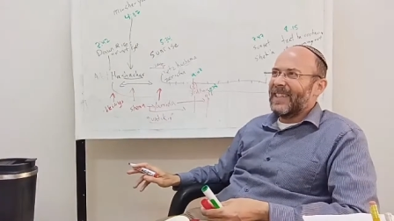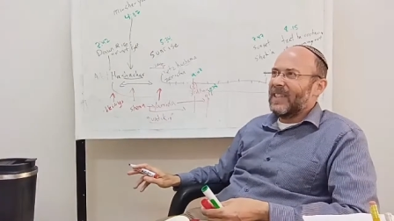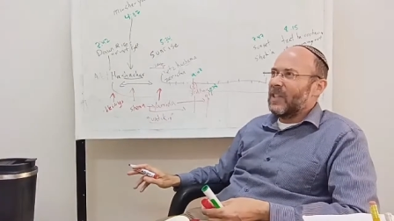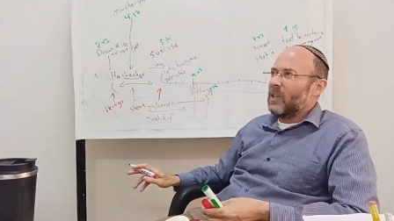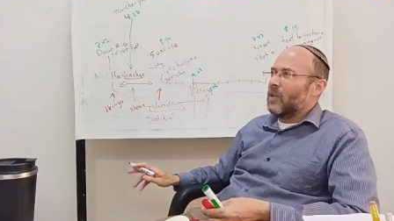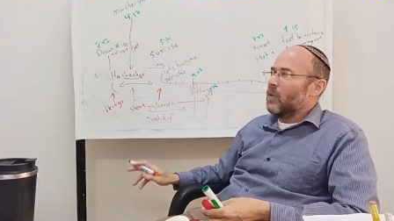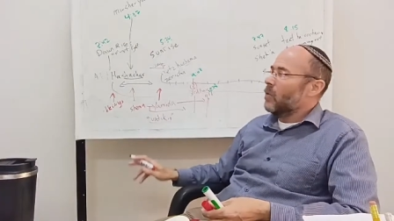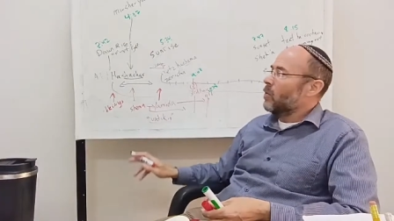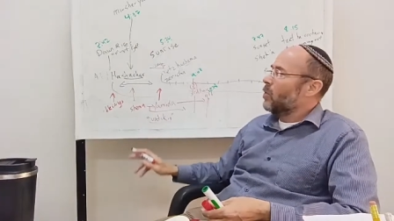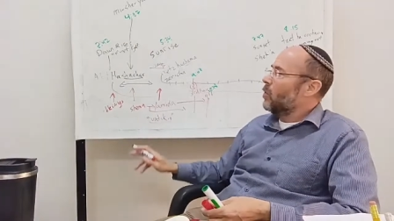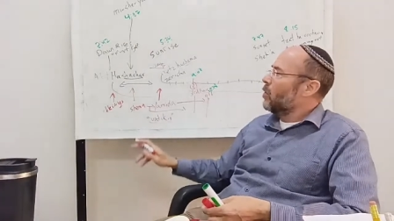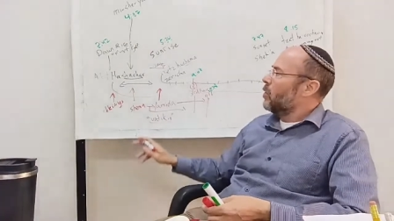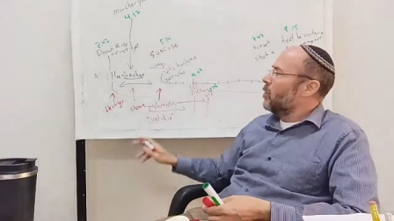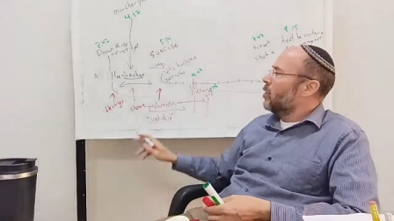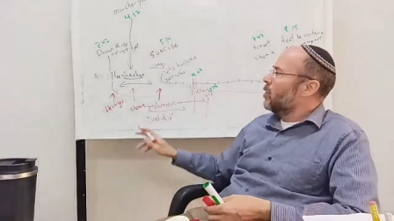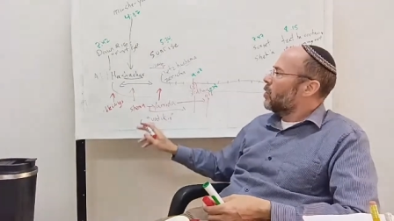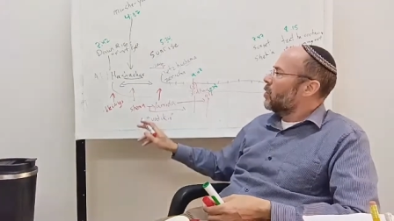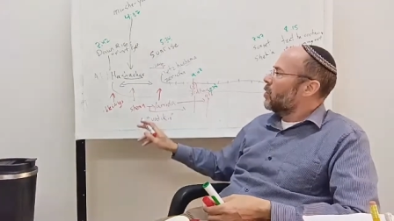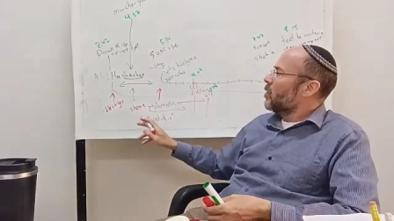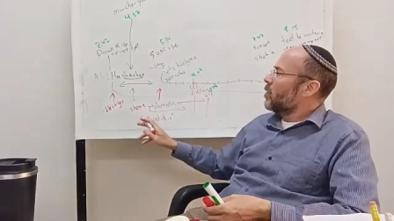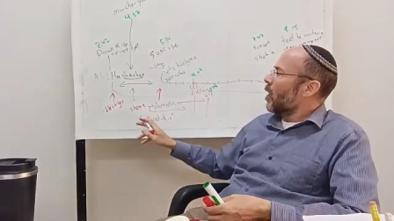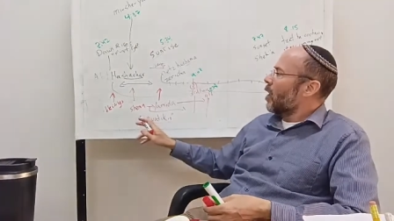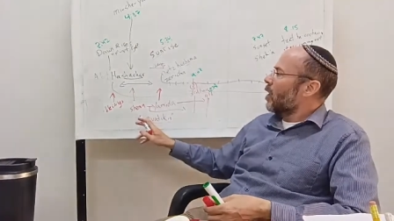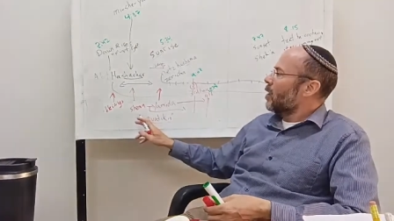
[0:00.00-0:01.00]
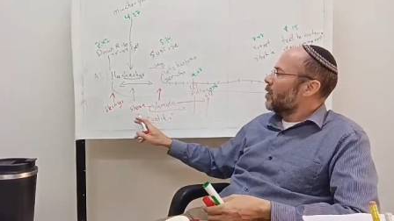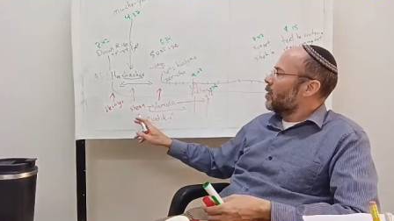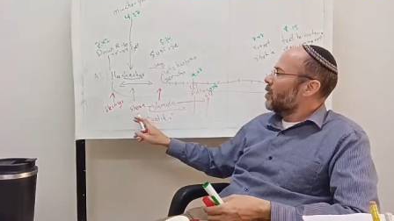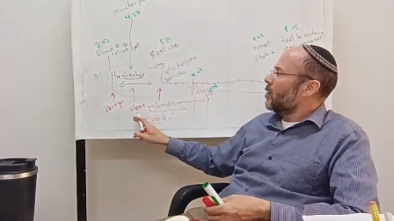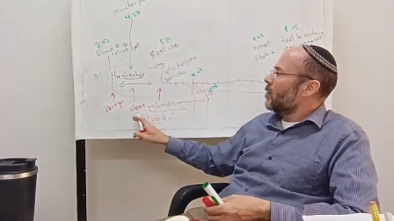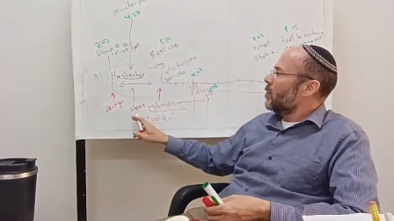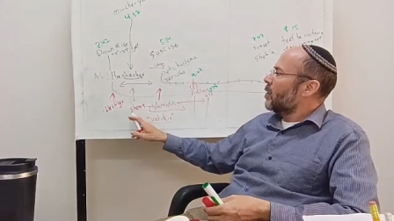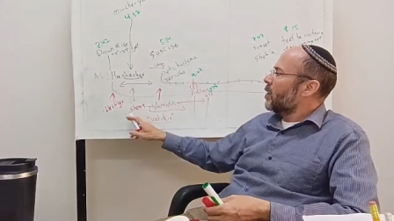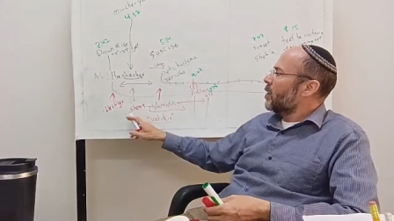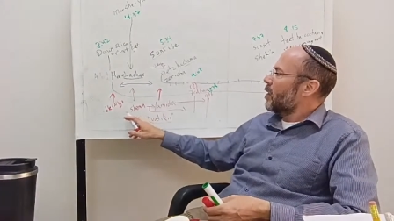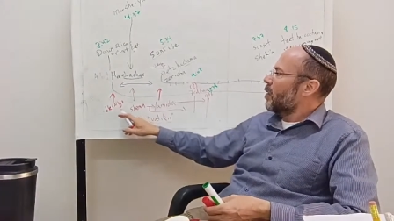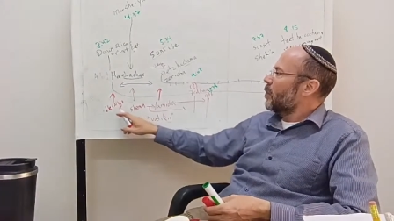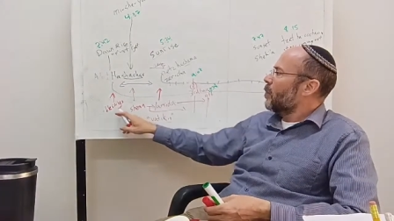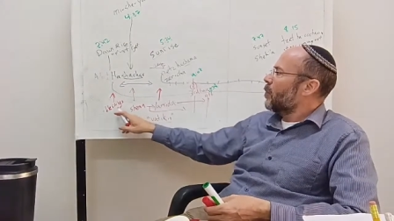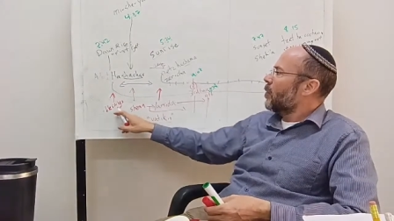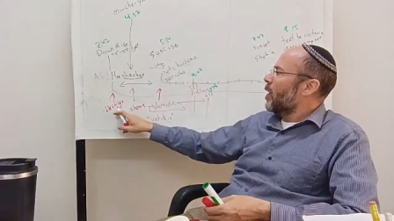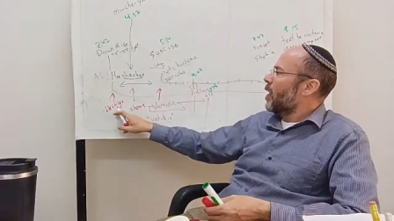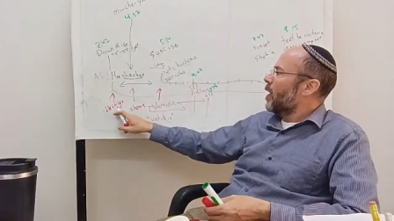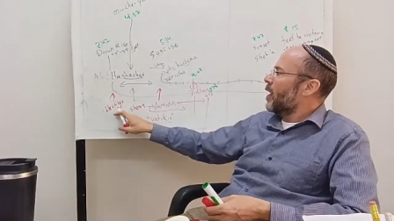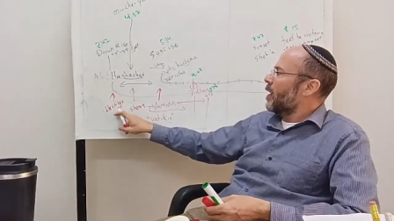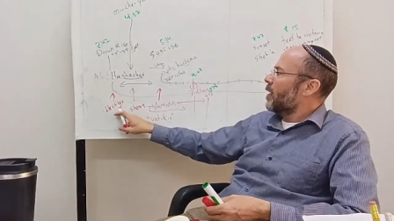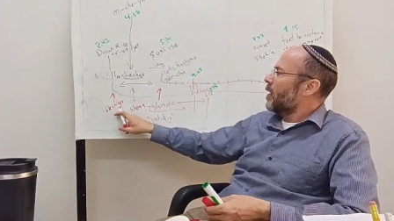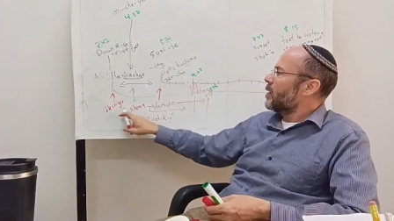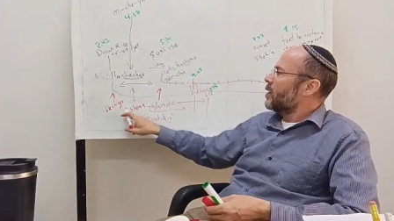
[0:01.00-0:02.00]
you start really
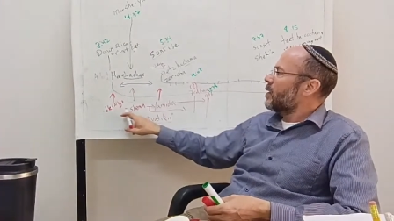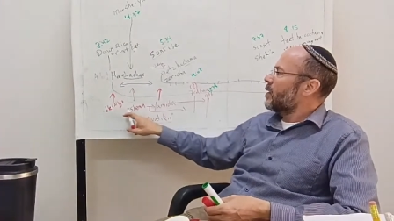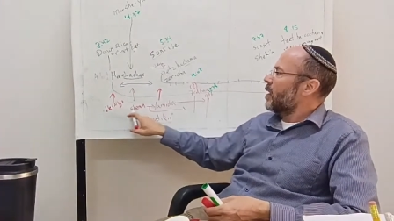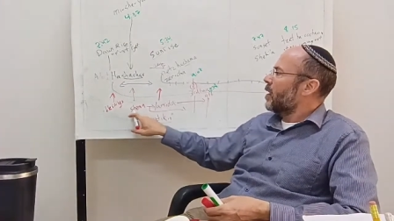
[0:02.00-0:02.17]
praying and